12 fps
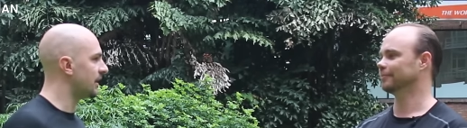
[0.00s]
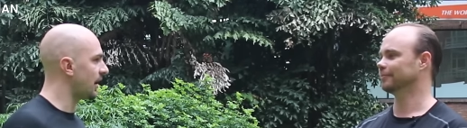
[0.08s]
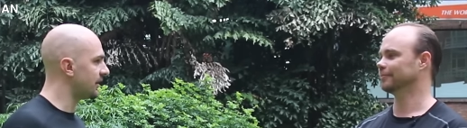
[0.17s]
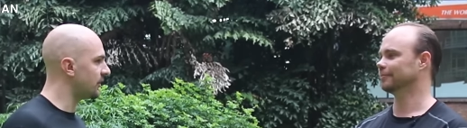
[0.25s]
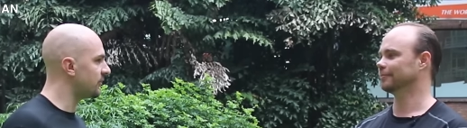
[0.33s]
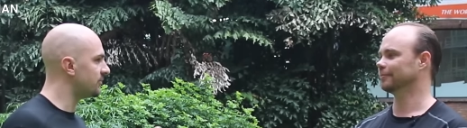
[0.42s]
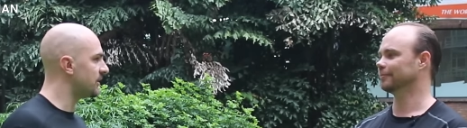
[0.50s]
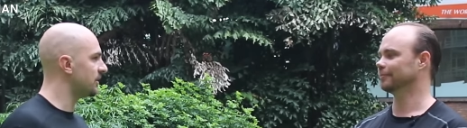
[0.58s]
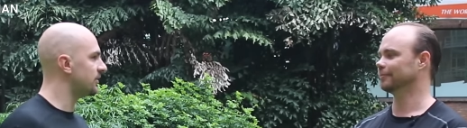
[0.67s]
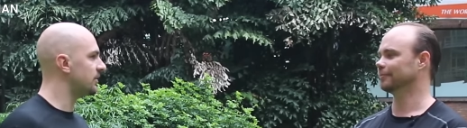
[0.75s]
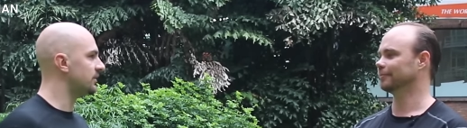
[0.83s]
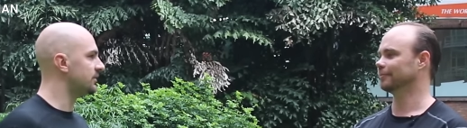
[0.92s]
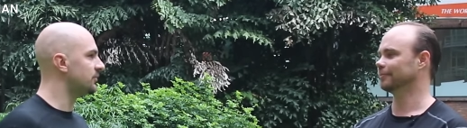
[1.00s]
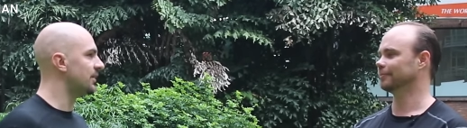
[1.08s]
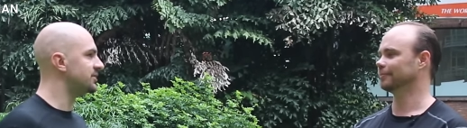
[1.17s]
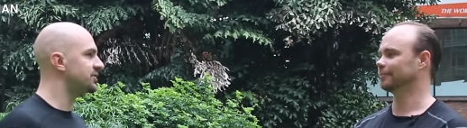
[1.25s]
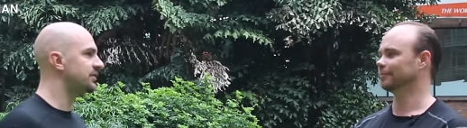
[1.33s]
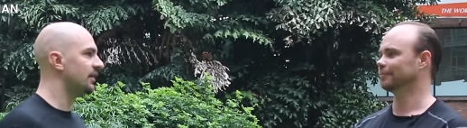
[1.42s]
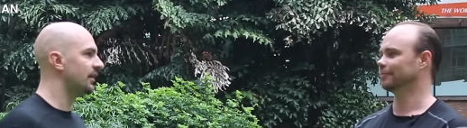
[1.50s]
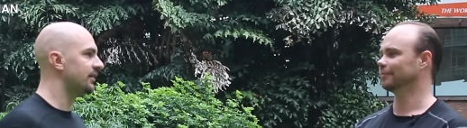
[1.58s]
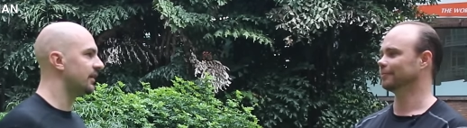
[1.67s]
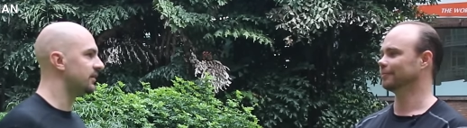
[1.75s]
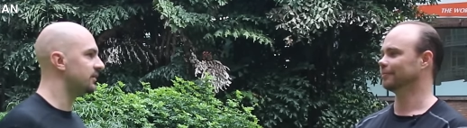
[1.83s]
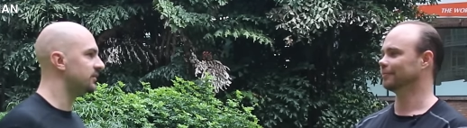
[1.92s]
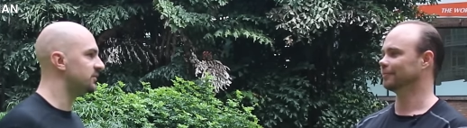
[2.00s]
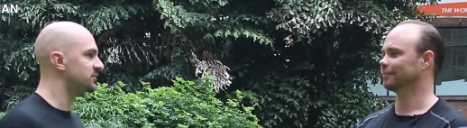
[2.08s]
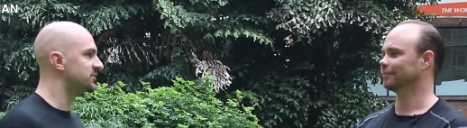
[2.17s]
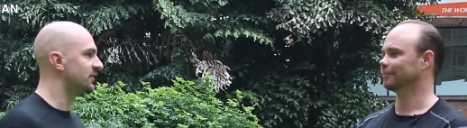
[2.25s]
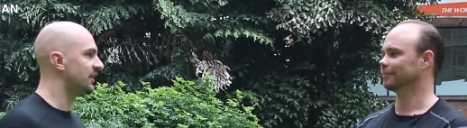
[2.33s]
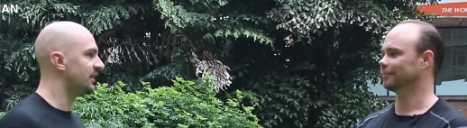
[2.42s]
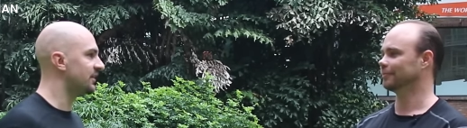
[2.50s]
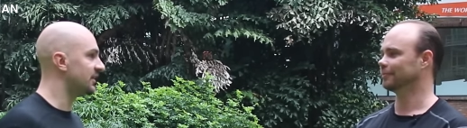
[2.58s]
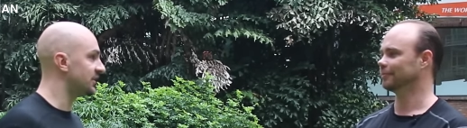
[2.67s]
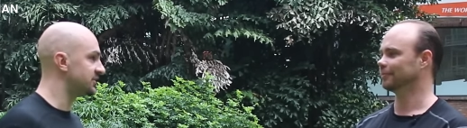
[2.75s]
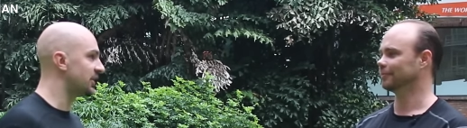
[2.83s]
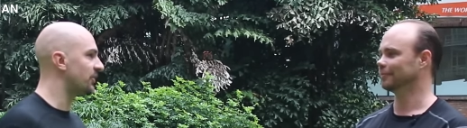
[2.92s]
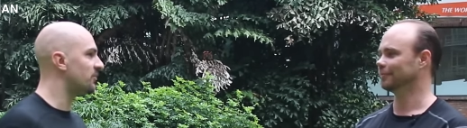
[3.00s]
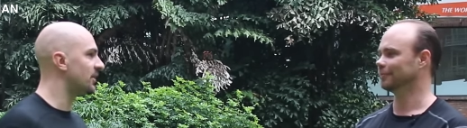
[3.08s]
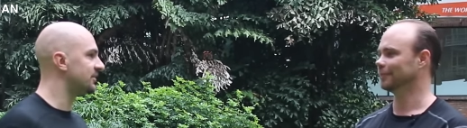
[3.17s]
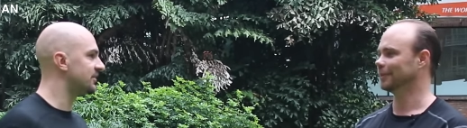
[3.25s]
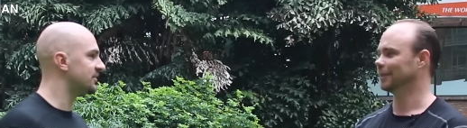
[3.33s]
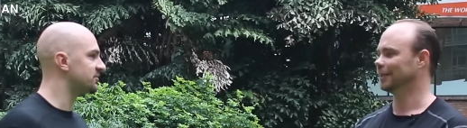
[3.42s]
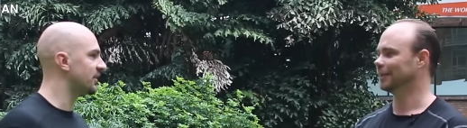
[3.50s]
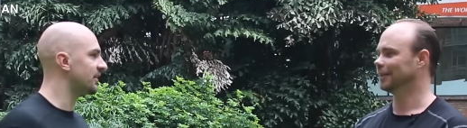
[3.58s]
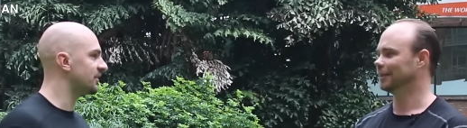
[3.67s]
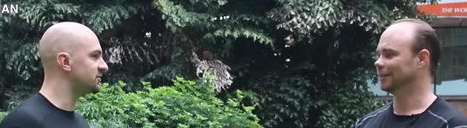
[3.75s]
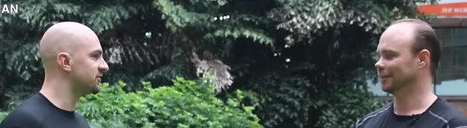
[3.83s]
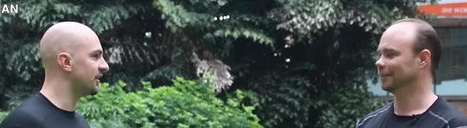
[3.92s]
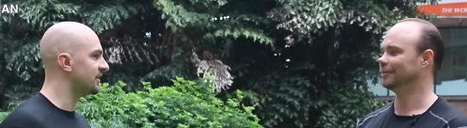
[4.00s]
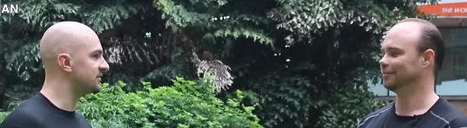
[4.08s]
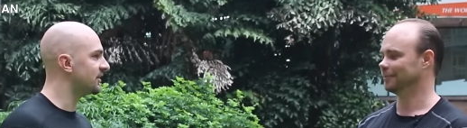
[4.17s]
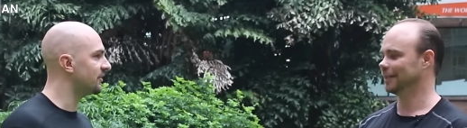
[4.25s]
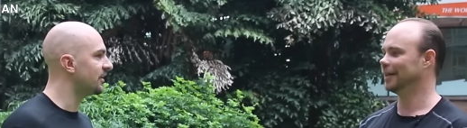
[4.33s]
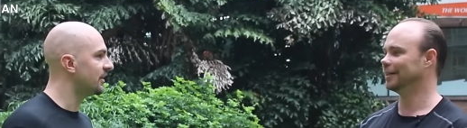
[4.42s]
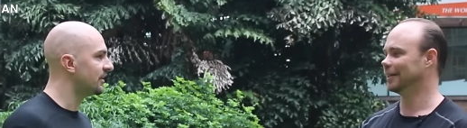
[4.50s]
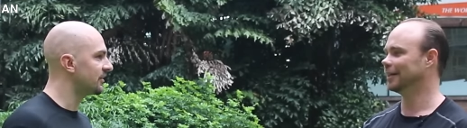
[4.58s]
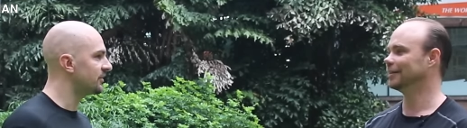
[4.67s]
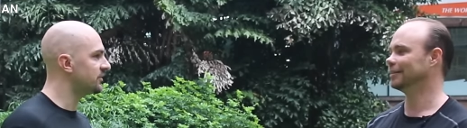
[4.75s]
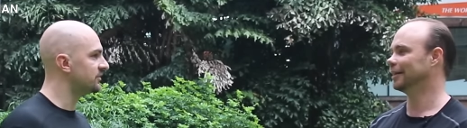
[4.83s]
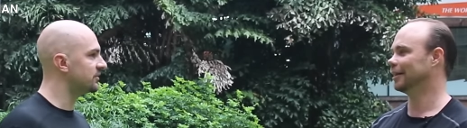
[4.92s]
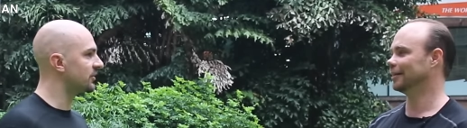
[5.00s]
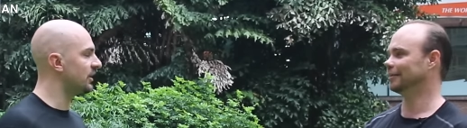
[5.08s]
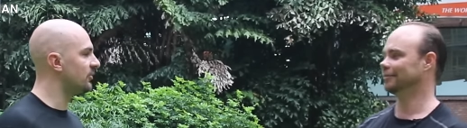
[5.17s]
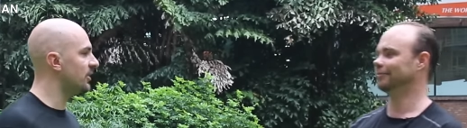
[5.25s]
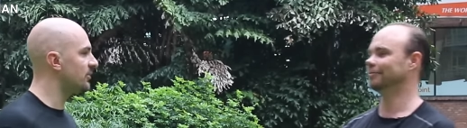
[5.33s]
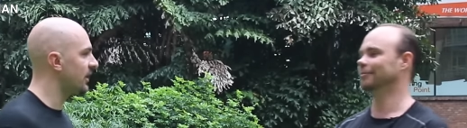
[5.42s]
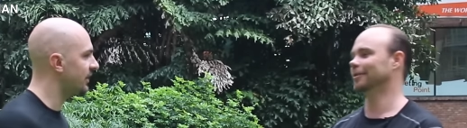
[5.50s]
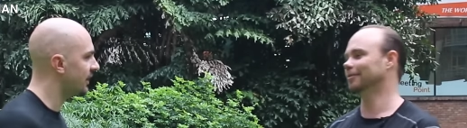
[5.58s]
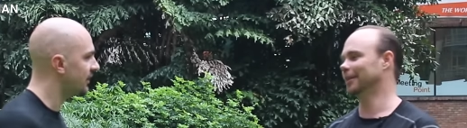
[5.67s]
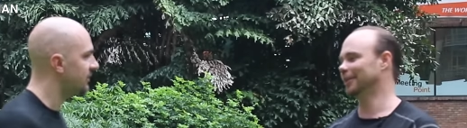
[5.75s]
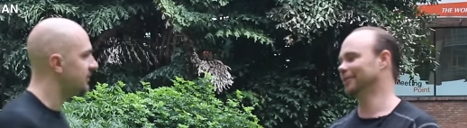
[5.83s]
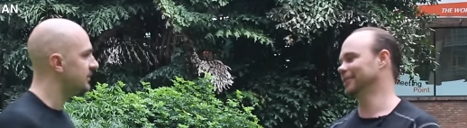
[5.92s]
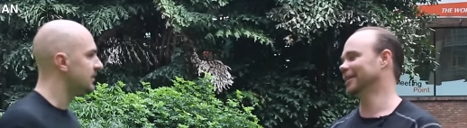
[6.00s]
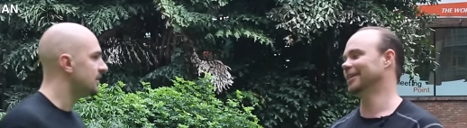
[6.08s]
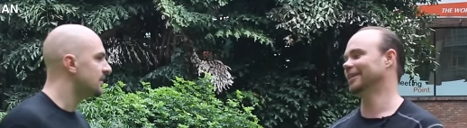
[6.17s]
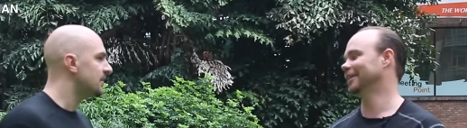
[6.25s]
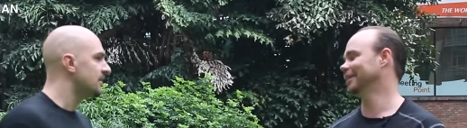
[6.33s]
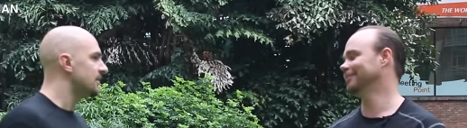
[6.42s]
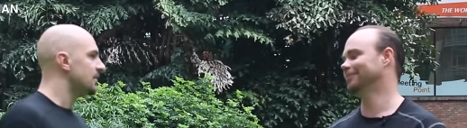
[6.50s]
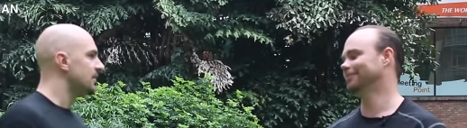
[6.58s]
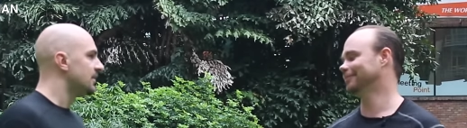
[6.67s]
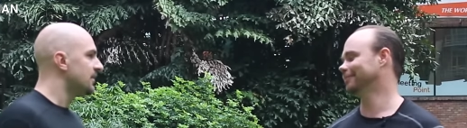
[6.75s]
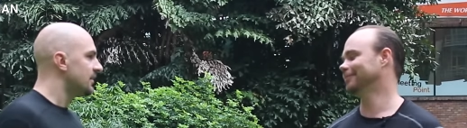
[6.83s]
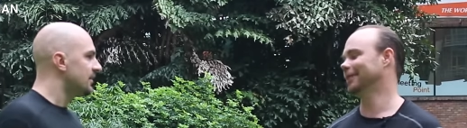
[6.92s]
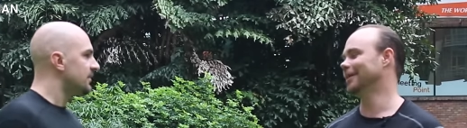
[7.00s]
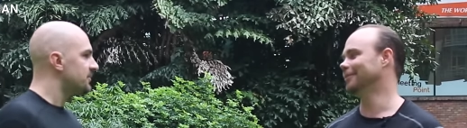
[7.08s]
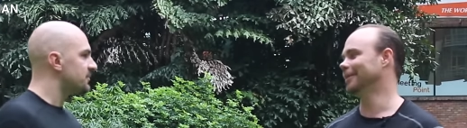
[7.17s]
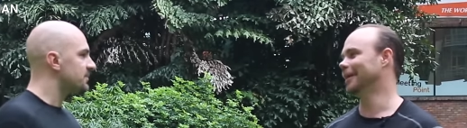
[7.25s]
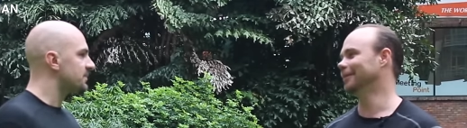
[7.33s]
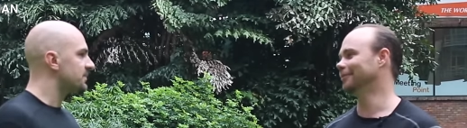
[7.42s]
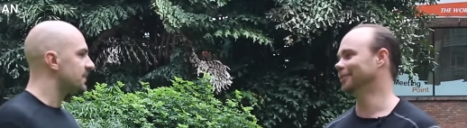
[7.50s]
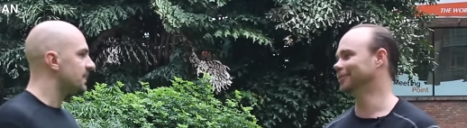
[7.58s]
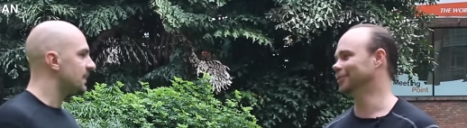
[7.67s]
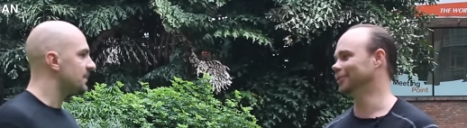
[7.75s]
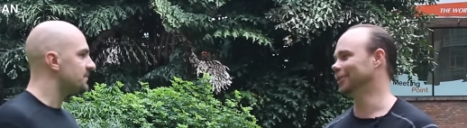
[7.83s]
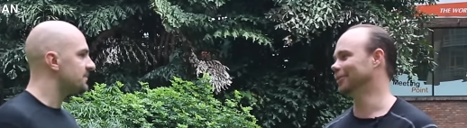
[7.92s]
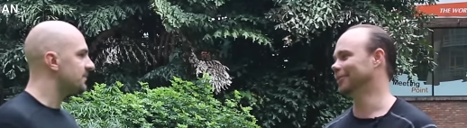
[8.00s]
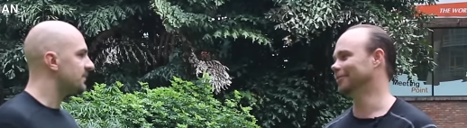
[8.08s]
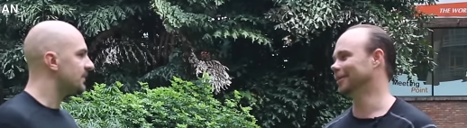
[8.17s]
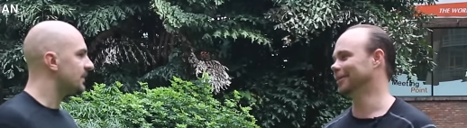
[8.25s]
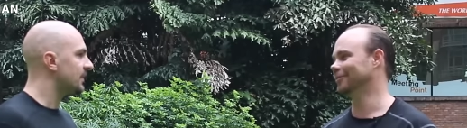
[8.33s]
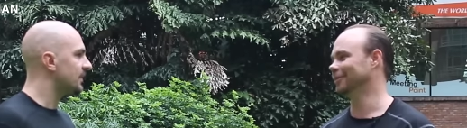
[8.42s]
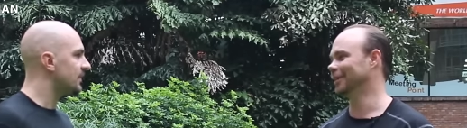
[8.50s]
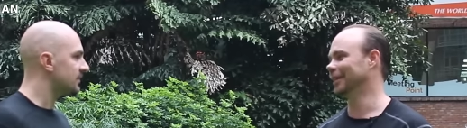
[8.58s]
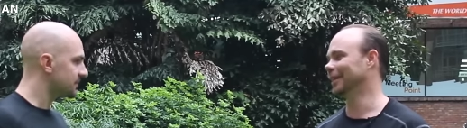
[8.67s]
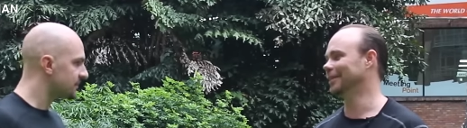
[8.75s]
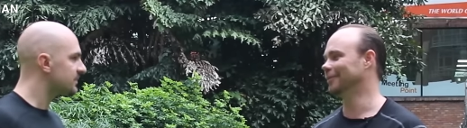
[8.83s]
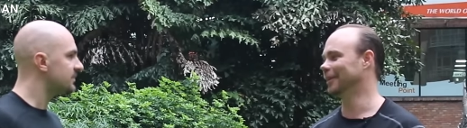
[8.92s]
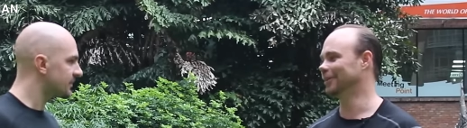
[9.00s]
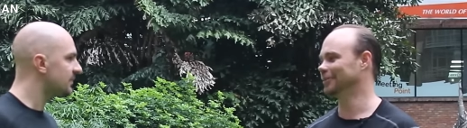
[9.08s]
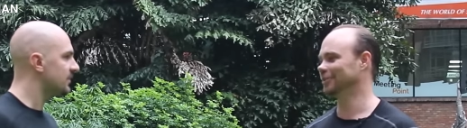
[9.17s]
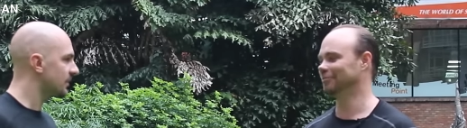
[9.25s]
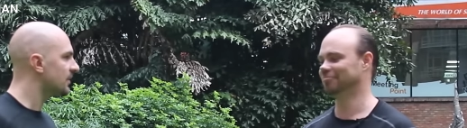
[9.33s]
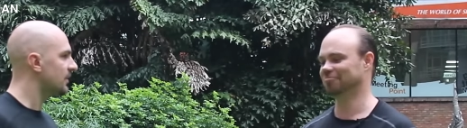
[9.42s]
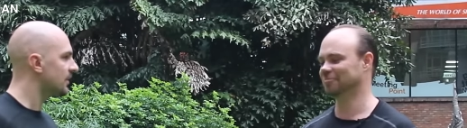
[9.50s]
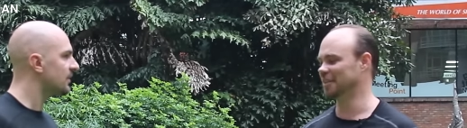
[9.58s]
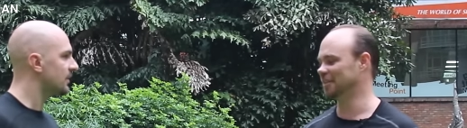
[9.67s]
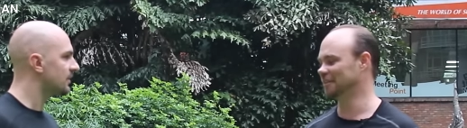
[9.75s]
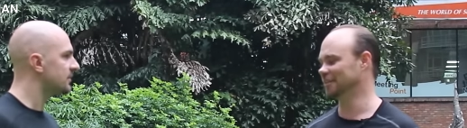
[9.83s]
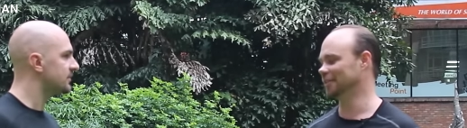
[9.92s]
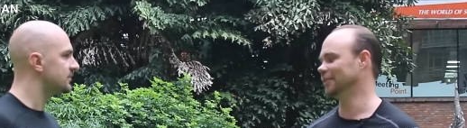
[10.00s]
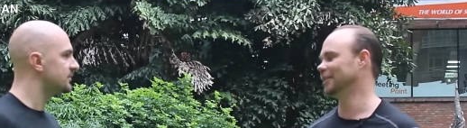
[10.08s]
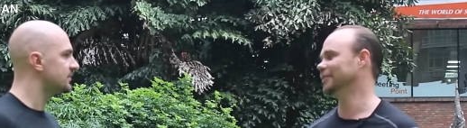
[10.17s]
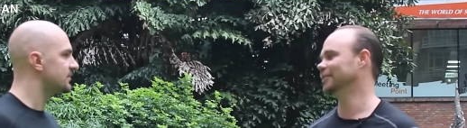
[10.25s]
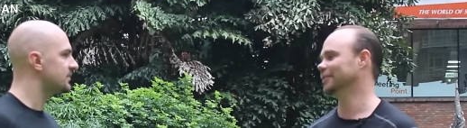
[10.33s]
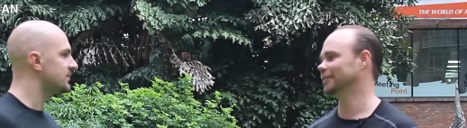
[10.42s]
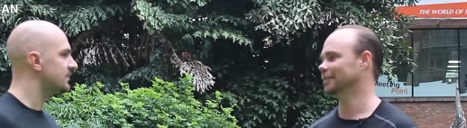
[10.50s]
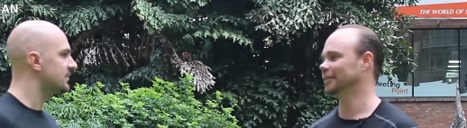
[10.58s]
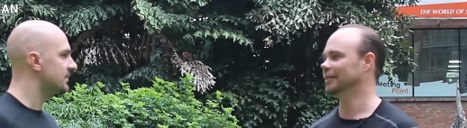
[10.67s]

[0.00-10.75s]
Speaker 1: I, I know you mentioned earlier that you, you studied in uh, Chow Gar Mantis, right, in Australia. So yeah, yeah. Uh, well,
Speaker 2: when I was a kid, I played around with judo or whatever, like anyone else, nothing serious.